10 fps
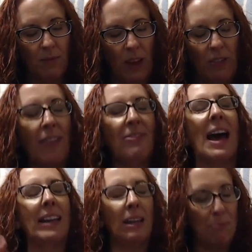then
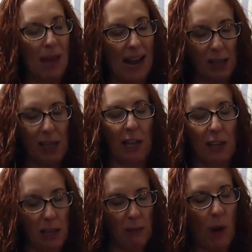that impacts
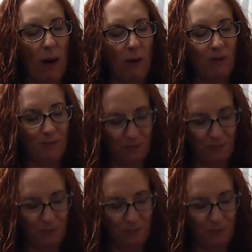us as well.